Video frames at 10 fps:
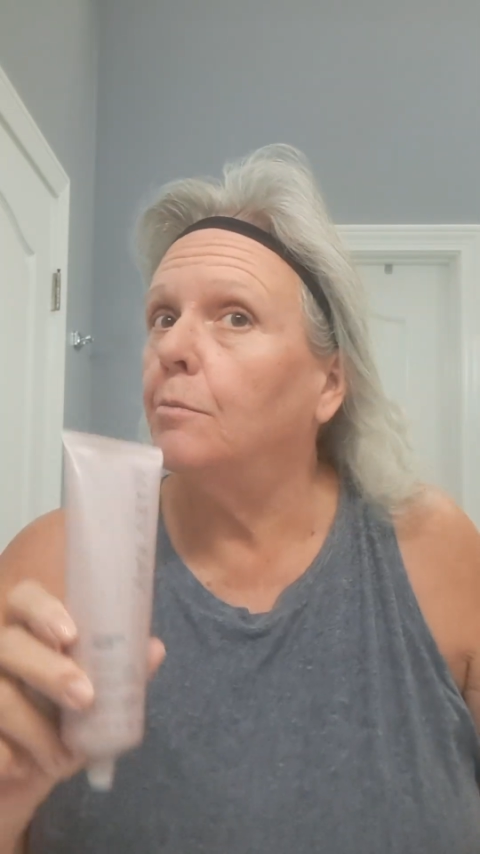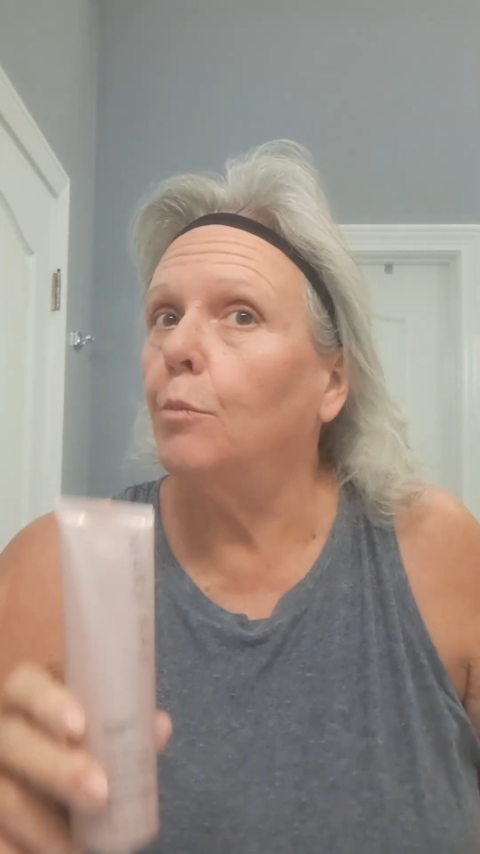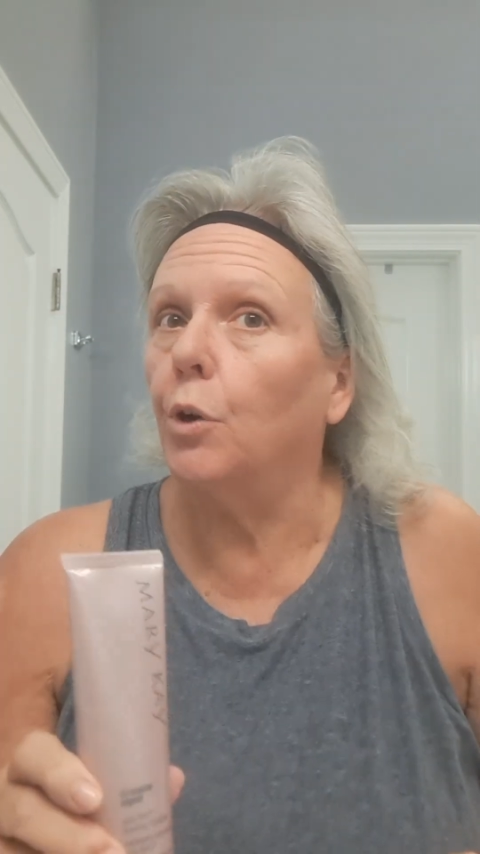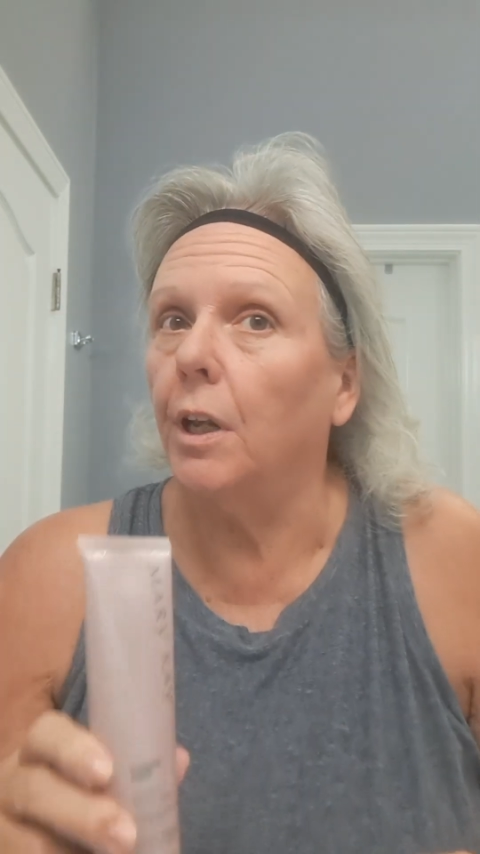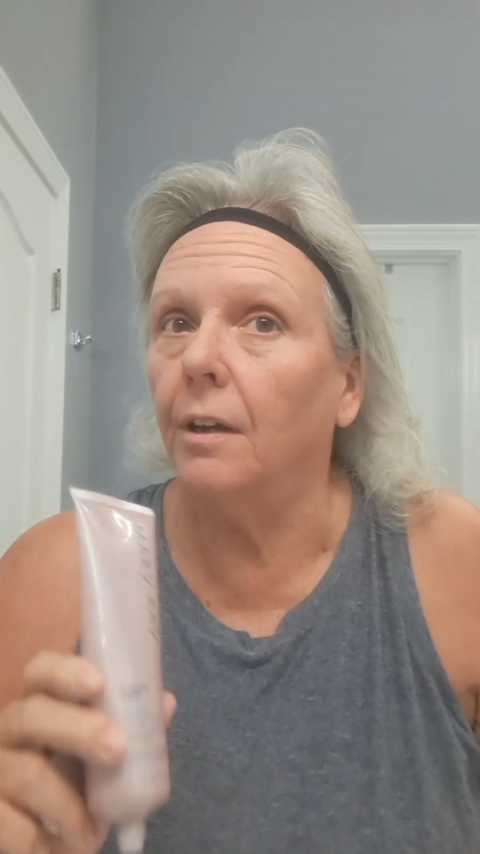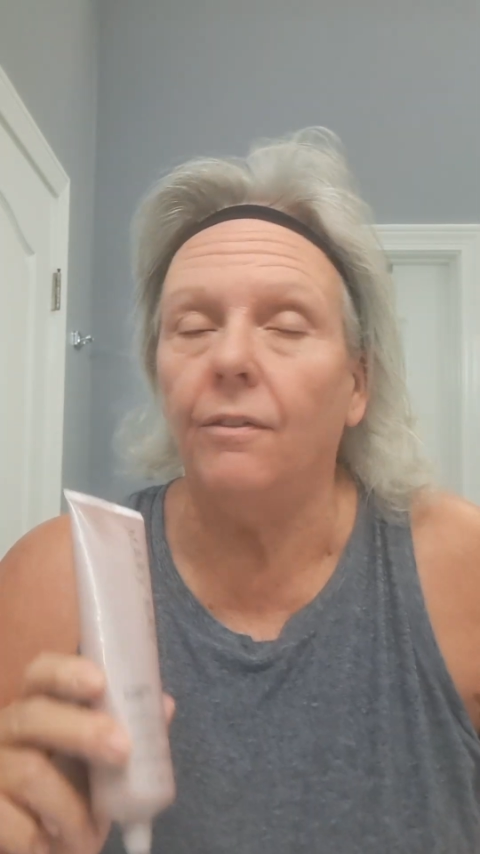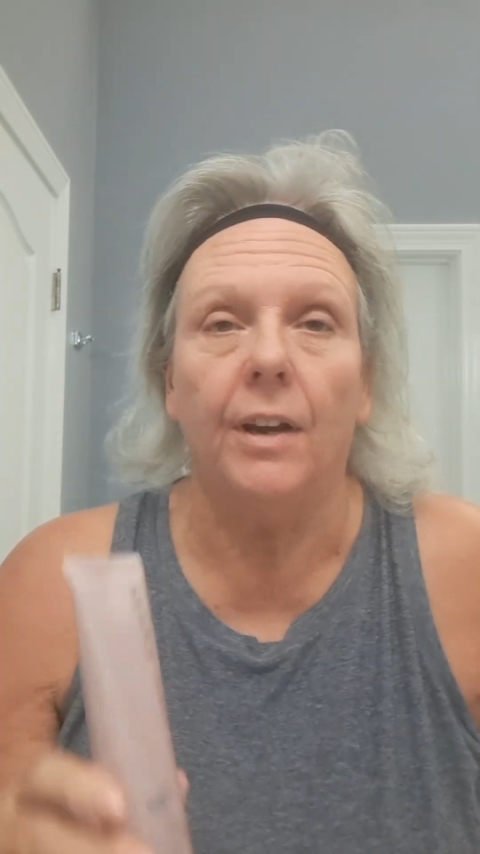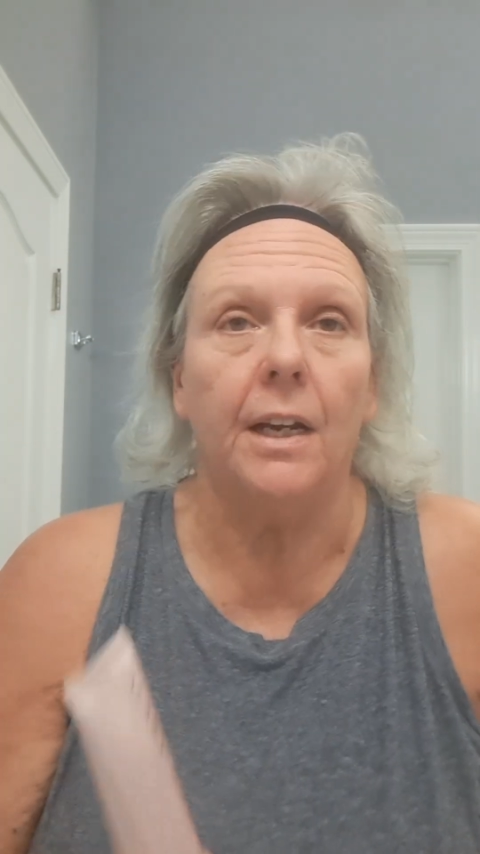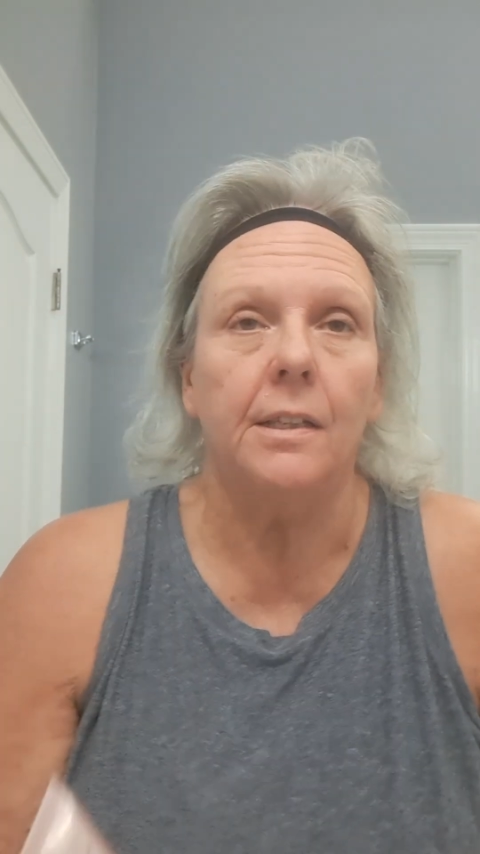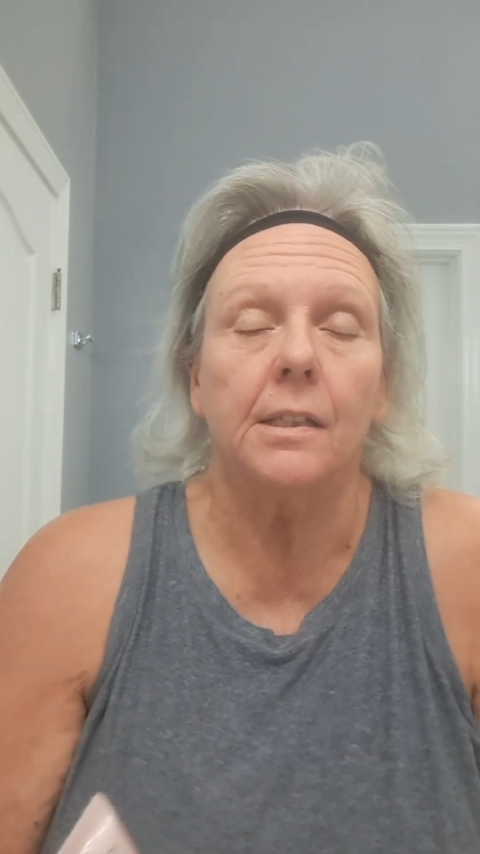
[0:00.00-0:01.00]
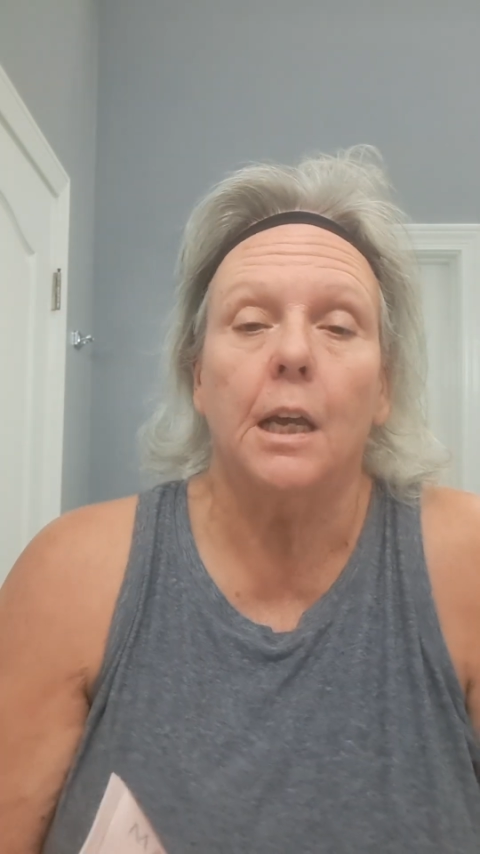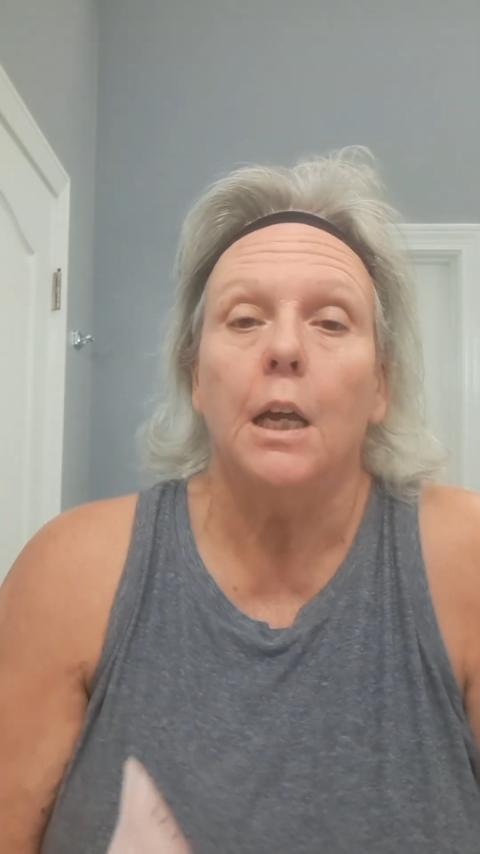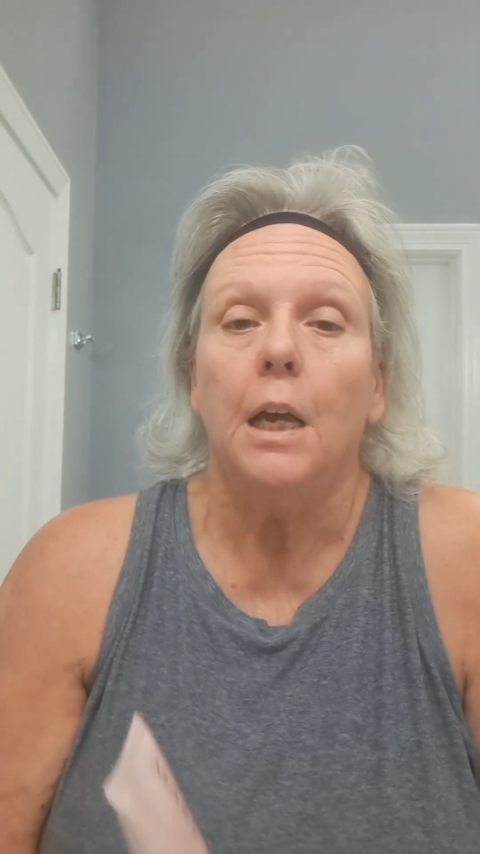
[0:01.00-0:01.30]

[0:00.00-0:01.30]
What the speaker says: morning face.